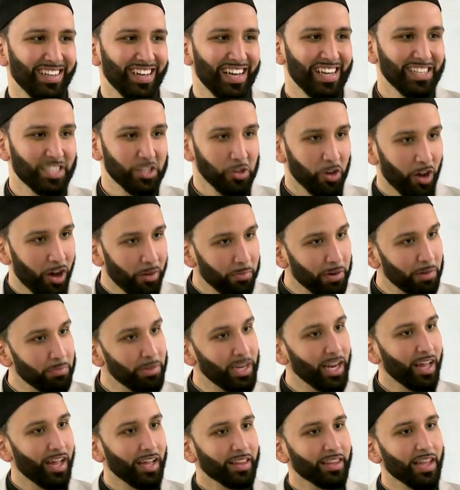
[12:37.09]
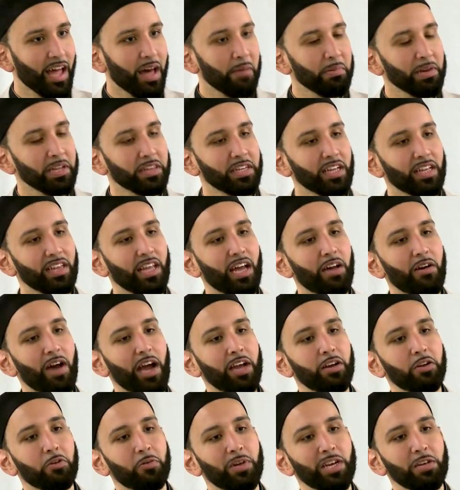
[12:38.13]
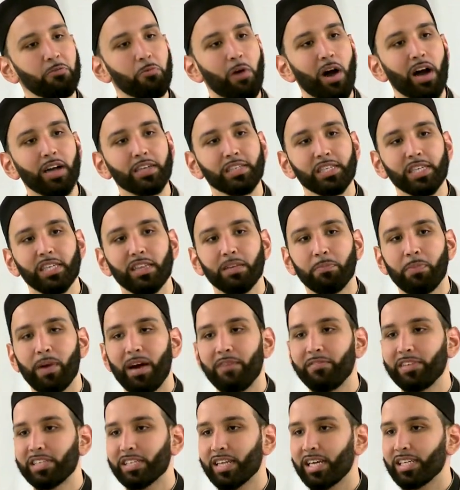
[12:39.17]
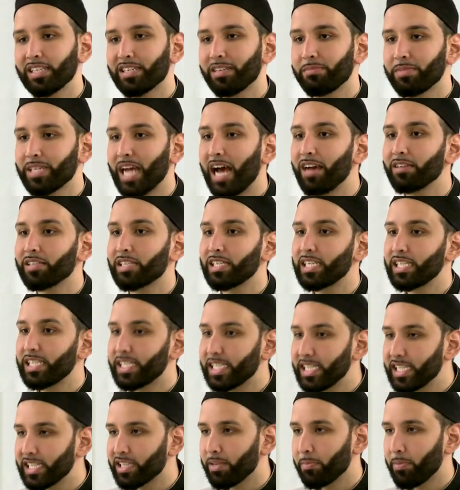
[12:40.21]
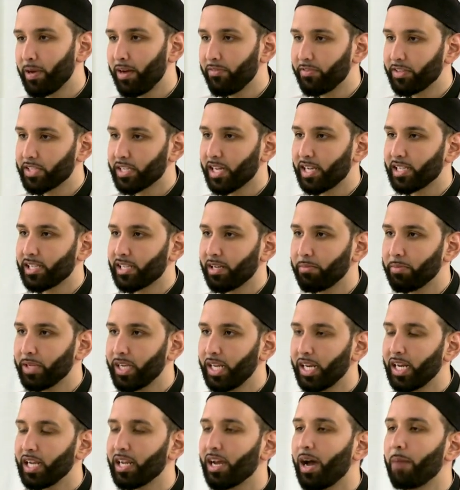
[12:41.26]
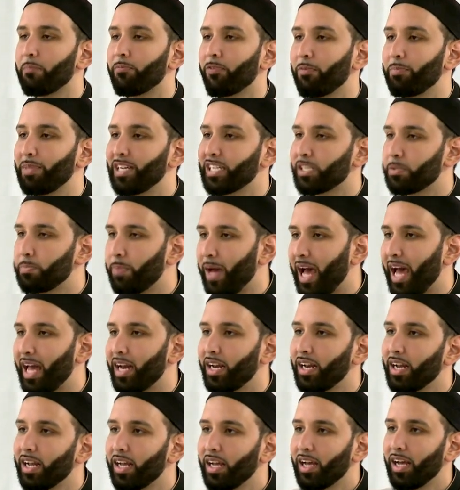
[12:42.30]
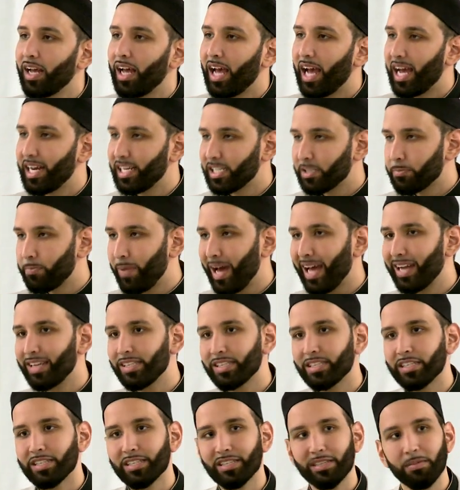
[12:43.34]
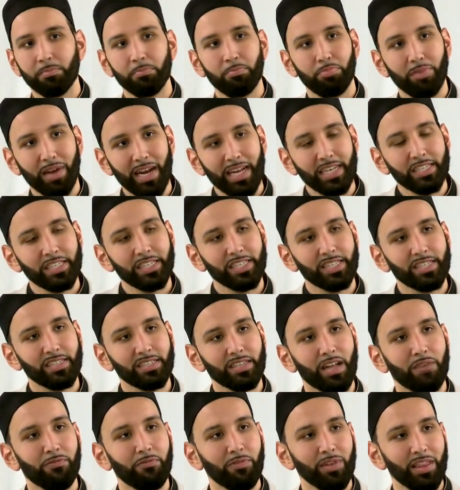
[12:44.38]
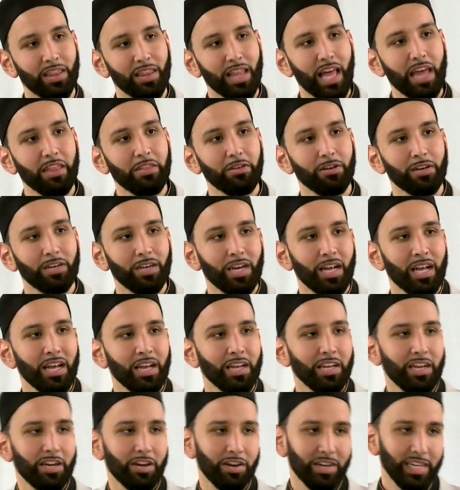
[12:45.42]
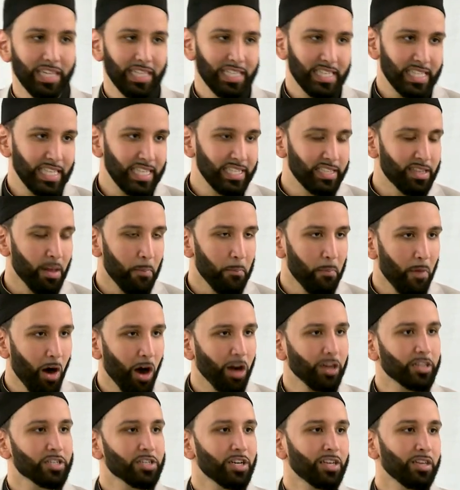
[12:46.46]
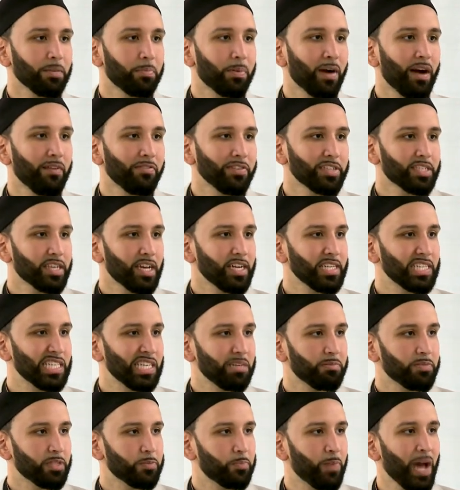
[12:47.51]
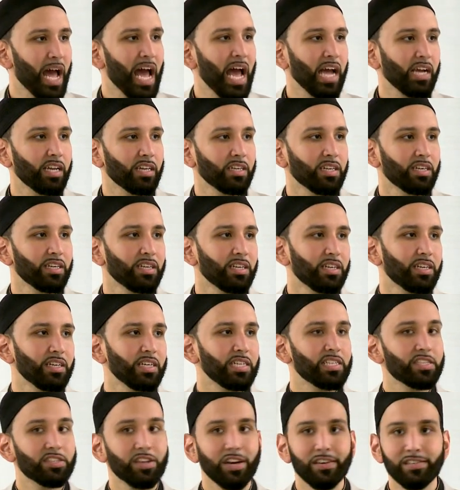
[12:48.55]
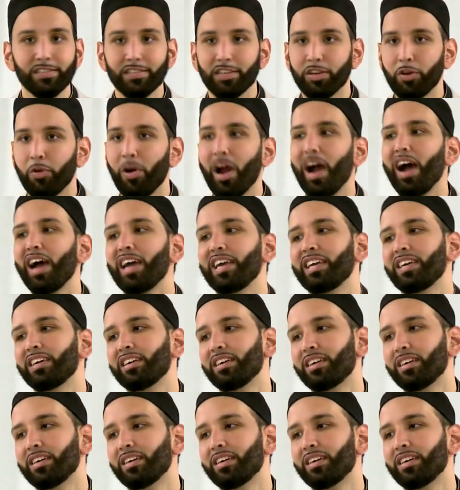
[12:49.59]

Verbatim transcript: And so Umar bin Khattab radiallahu anhu, when he walks in the Prophet's house and he sees the Prophet getting up from his bed, and his bed is just some branches stuffed with leather, and you know, and he sees the marks on the Prophet's back, he starts to cry.